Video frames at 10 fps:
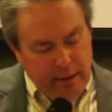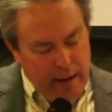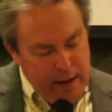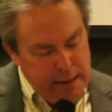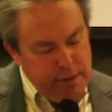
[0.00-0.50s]

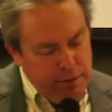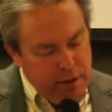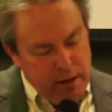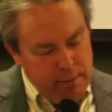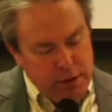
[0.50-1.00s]
Asaph
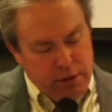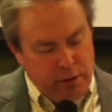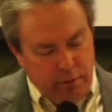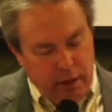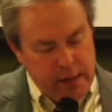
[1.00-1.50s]
comes to
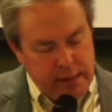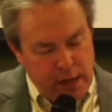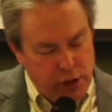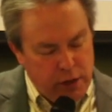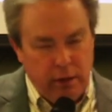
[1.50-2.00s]
the
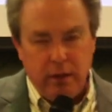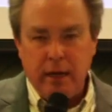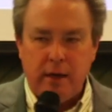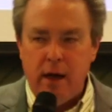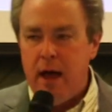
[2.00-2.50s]
realization
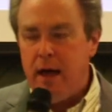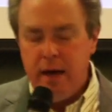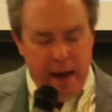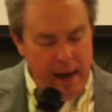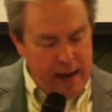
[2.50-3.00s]
that God
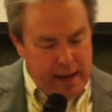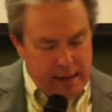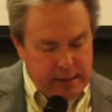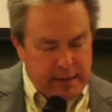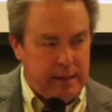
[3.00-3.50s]

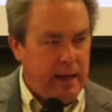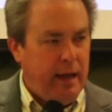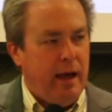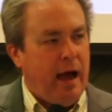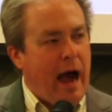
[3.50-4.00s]
has
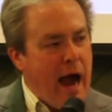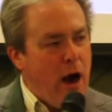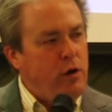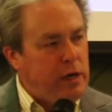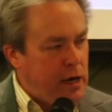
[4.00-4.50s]

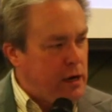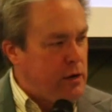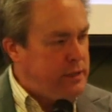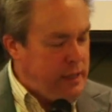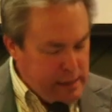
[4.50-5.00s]
our
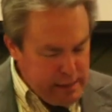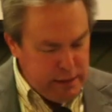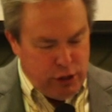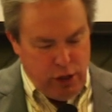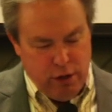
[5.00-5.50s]
years,
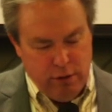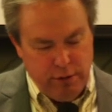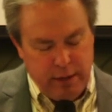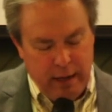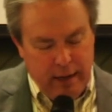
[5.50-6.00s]
his
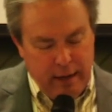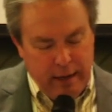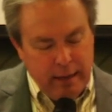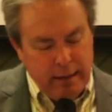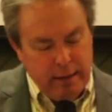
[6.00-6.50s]
years,
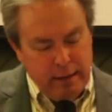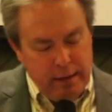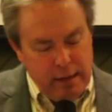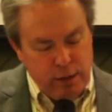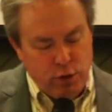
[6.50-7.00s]
in
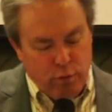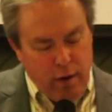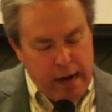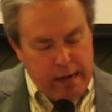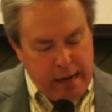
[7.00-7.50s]
his
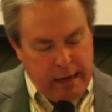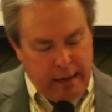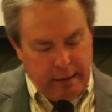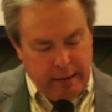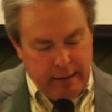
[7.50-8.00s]
right
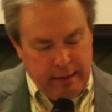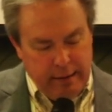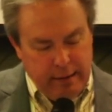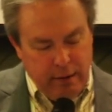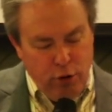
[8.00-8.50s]
hand.
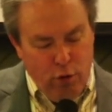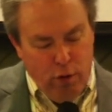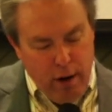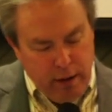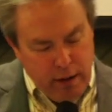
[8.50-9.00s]
You
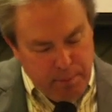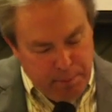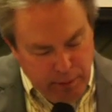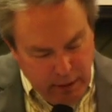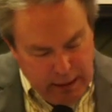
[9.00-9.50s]
are
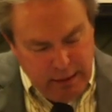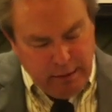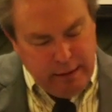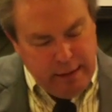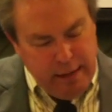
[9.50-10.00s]

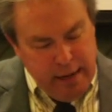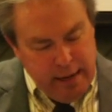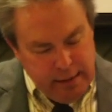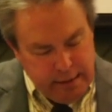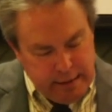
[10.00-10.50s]
completely
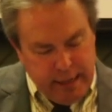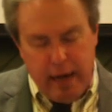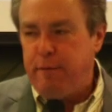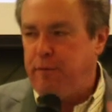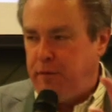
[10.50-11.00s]

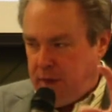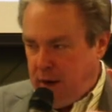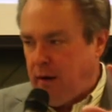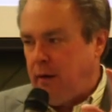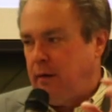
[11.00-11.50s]
safe
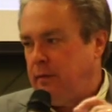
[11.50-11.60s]
there.